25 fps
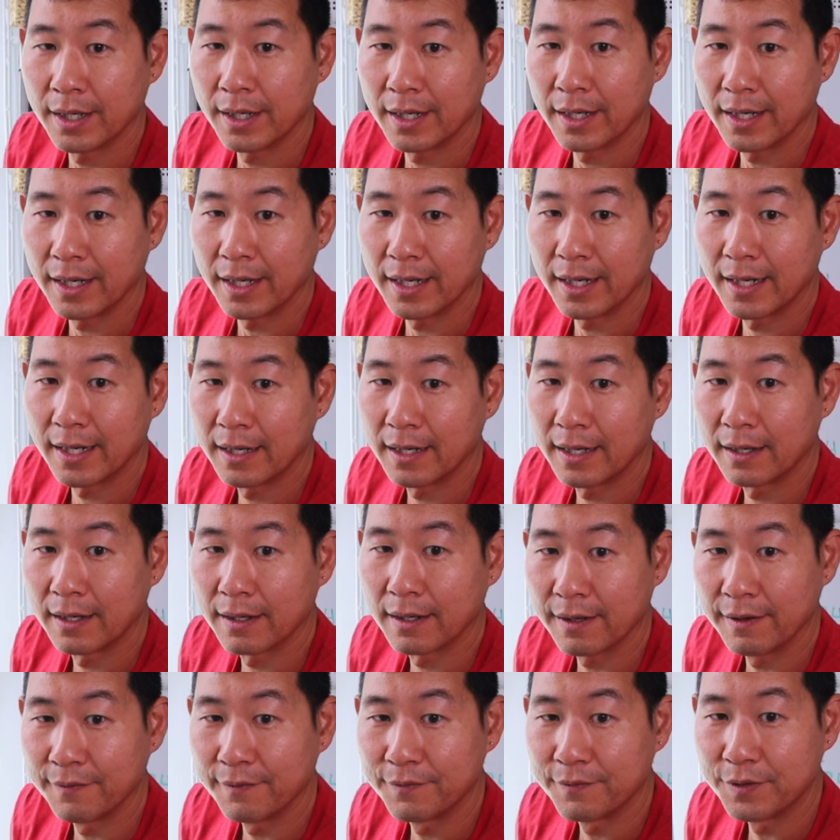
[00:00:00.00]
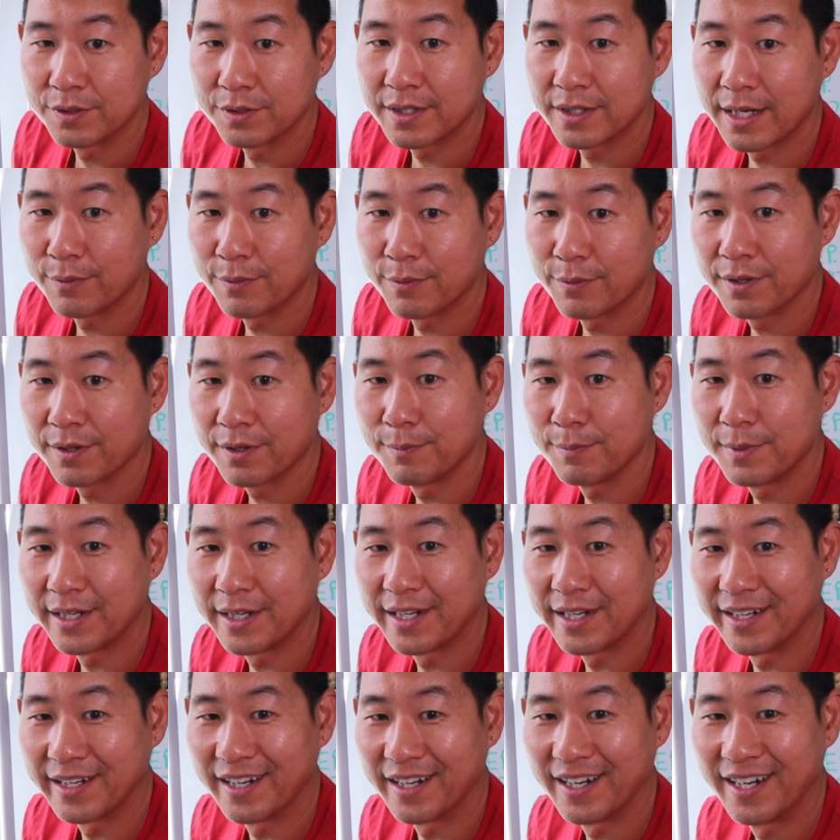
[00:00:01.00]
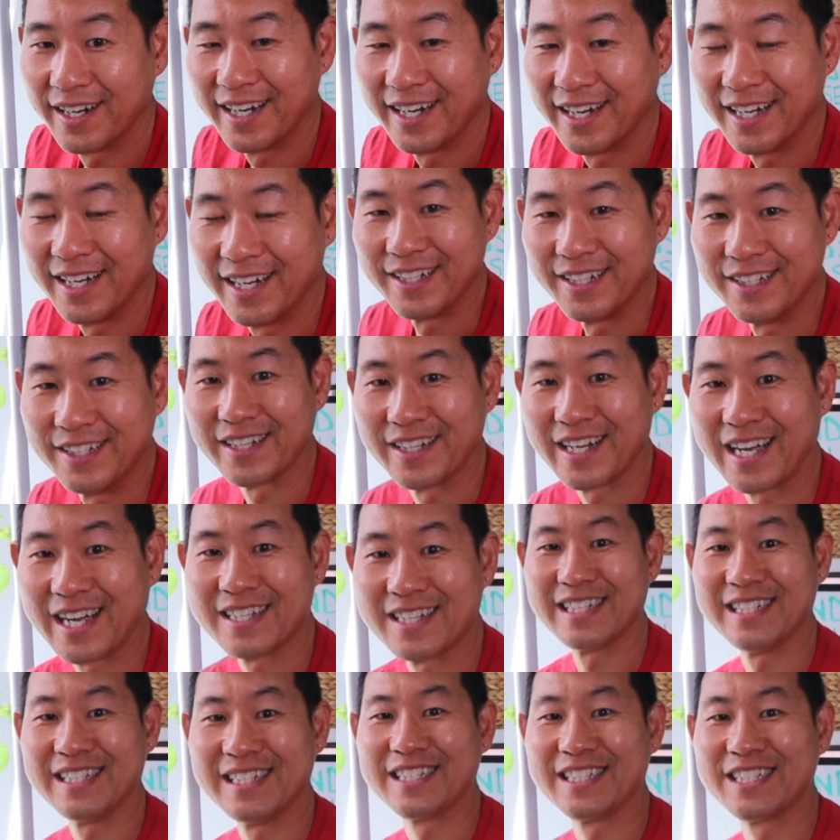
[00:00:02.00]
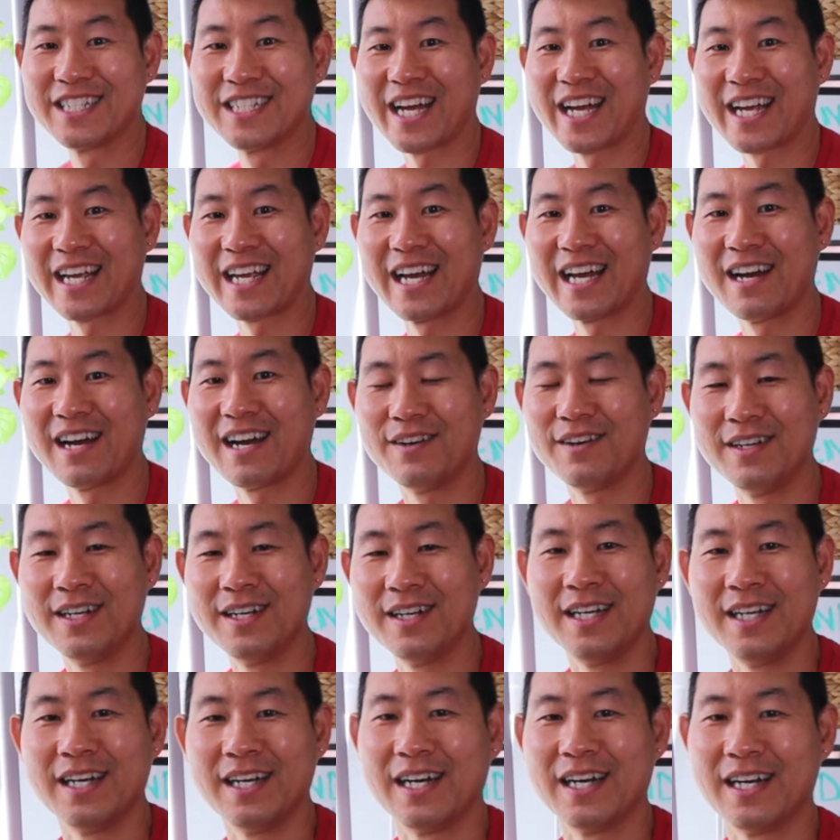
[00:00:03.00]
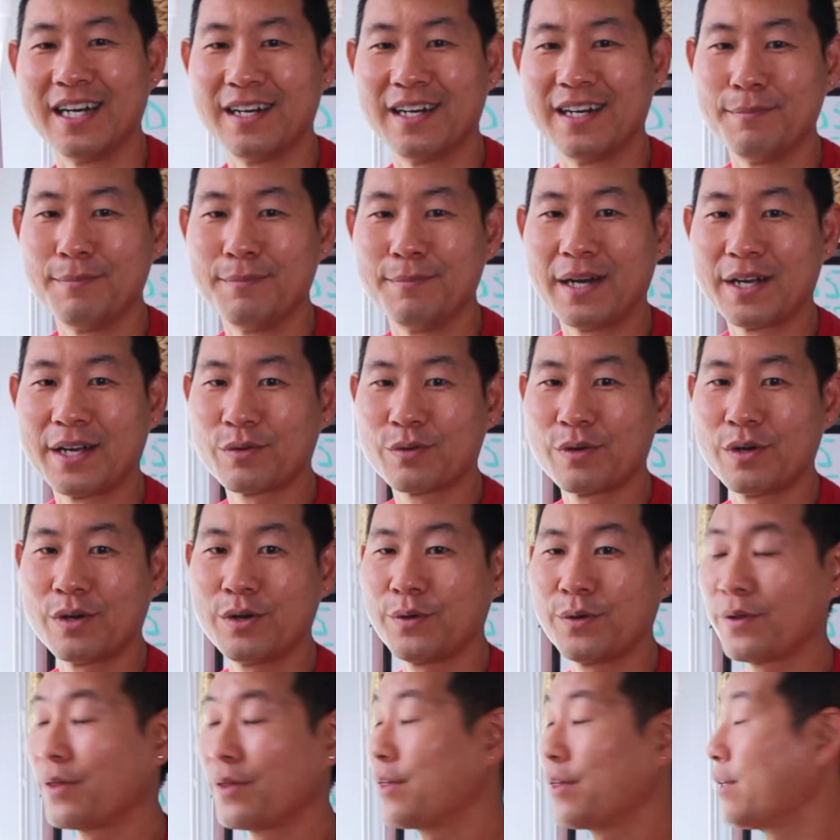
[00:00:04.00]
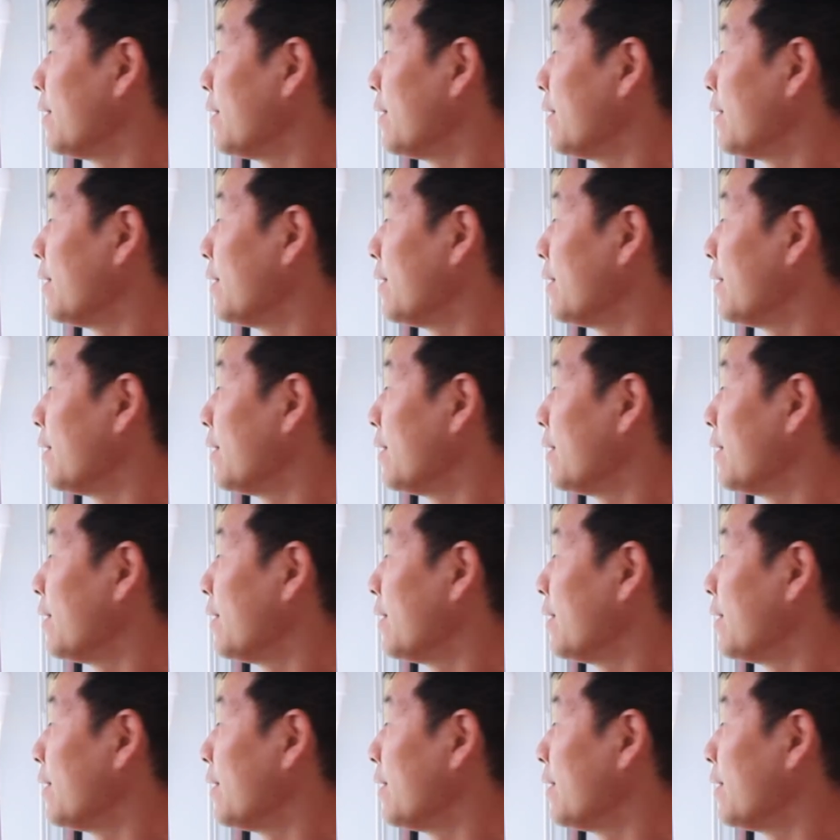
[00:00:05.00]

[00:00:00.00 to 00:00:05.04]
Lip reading: if you stay with me here, you guys could check out my growth over the